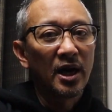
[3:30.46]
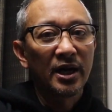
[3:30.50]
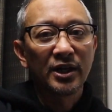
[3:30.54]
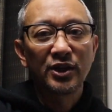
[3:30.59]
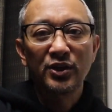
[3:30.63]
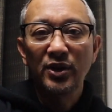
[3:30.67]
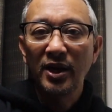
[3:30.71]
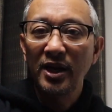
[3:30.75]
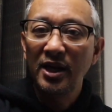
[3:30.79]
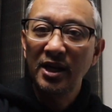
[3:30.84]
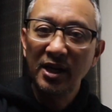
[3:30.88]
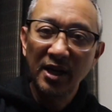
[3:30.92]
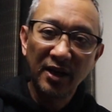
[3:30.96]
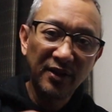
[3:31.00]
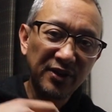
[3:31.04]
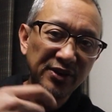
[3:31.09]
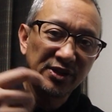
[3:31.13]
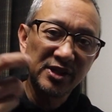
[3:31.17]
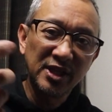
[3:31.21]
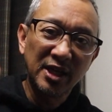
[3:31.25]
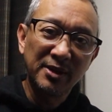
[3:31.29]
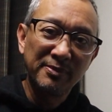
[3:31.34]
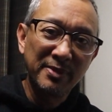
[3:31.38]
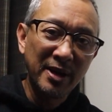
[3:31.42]
I tried another
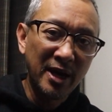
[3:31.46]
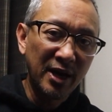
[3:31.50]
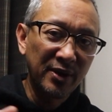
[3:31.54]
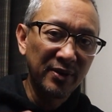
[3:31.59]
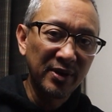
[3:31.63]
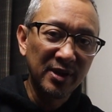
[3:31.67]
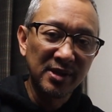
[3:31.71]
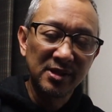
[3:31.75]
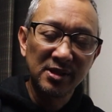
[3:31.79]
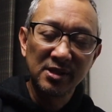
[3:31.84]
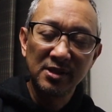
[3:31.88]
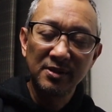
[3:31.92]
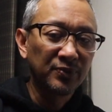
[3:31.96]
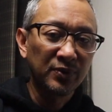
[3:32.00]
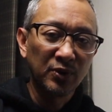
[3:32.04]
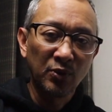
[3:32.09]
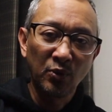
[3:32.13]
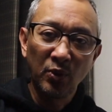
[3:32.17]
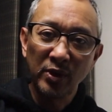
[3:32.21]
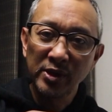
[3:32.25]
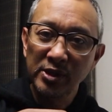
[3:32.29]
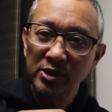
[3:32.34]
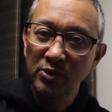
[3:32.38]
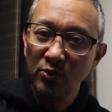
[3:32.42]
set of batteries. It
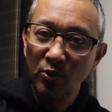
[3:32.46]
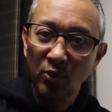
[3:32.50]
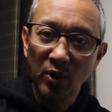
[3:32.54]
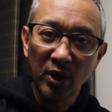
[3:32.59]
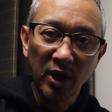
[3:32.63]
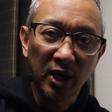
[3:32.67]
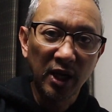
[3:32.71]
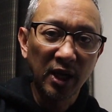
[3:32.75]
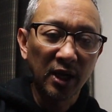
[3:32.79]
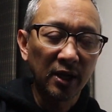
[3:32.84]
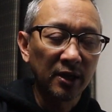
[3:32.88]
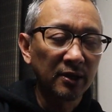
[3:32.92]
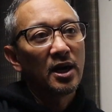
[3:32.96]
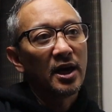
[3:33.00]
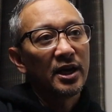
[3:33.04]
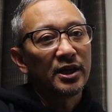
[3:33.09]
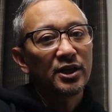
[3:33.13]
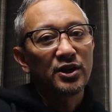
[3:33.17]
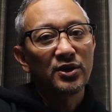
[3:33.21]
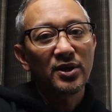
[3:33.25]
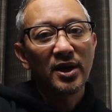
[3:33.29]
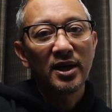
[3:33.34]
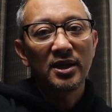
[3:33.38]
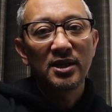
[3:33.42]
wasn't working. I
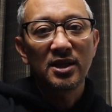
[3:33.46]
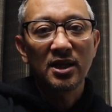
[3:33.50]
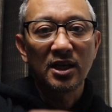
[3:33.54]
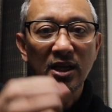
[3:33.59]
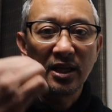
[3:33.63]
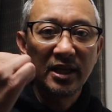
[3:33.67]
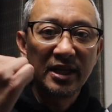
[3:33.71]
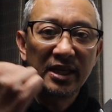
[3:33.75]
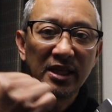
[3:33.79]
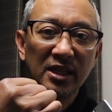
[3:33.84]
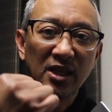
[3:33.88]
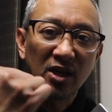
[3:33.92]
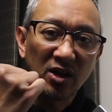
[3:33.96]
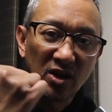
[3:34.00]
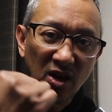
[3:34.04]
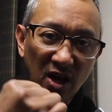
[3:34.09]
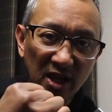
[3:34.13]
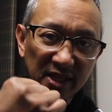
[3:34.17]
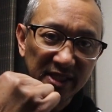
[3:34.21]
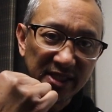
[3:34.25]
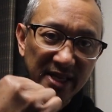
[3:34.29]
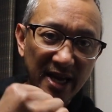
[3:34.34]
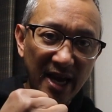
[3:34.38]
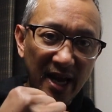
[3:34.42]
tried to clean the
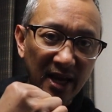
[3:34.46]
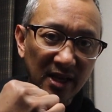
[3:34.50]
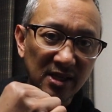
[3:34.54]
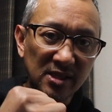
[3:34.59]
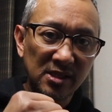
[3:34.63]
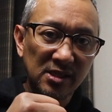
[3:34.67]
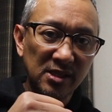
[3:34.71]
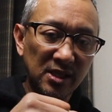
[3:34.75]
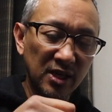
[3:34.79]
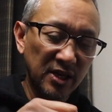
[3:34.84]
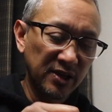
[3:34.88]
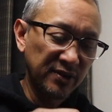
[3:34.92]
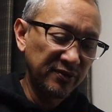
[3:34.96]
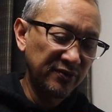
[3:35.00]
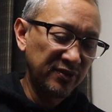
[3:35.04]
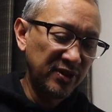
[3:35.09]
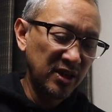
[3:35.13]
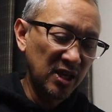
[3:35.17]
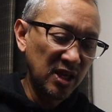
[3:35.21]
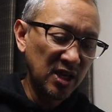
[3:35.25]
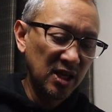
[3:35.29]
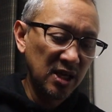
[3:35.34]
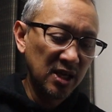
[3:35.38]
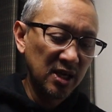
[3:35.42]
contacts of
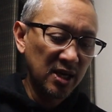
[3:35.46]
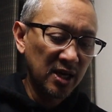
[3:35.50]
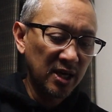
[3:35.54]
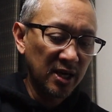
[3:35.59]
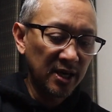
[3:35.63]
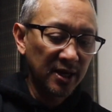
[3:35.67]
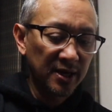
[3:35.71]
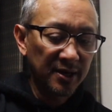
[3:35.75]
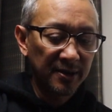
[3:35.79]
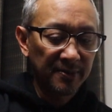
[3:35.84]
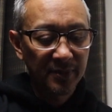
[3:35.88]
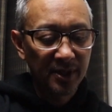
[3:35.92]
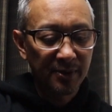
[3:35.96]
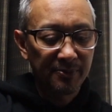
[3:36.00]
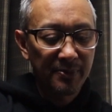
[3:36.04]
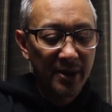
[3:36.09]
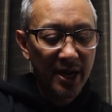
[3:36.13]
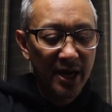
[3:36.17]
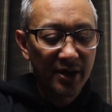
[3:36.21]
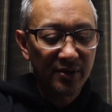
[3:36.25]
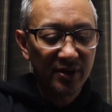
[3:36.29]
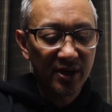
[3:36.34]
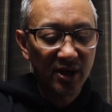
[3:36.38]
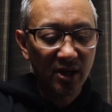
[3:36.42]
the, uh, the
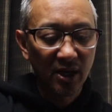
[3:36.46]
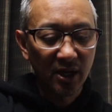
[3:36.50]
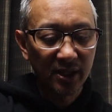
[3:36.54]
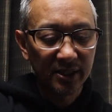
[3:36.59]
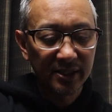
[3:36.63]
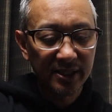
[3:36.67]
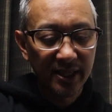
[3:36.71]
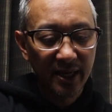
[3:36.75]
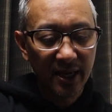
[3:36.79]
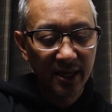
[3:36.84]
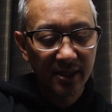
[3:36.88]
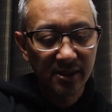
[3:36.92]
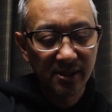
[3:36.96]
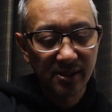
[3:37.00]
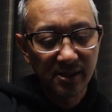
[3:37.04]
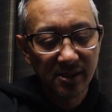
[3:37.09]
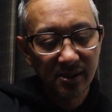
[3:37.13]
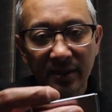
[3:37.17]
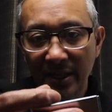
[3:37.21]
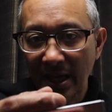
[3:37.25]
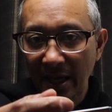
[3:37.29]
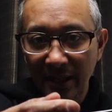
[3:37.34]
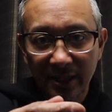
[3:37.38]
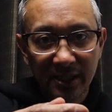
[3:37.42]
battery contacts.
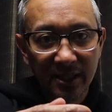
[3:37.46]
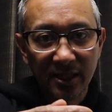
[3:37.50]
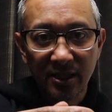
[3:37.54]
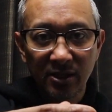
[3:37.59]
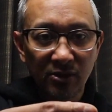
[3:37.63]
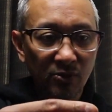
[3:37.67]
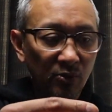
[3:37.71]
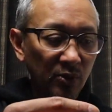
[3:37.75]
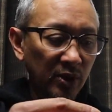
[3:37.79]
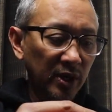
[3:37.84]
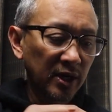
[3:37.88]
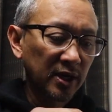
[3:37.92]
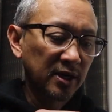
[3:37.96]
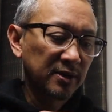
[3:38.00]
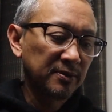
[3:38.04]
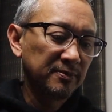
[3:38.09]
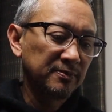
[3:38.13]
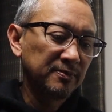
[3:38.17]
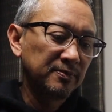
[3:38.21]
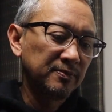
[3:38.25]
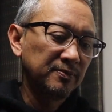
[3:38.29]
That didn't work.